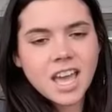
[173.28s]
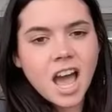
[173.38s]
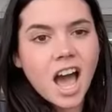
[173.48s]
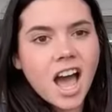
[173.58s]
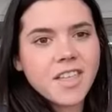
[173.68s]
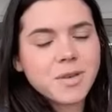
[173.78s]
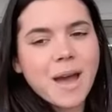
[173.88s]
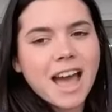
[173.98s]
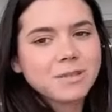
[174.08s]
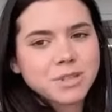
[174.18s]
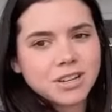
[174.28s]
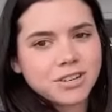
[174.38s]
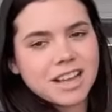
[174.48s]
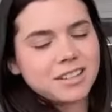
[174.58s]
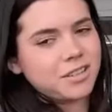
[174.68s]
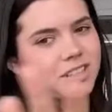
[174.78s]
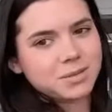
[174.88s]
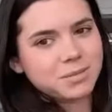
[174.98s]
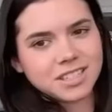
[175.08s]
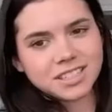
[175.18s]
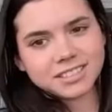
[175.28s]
The pass was under yellow. This wasn't.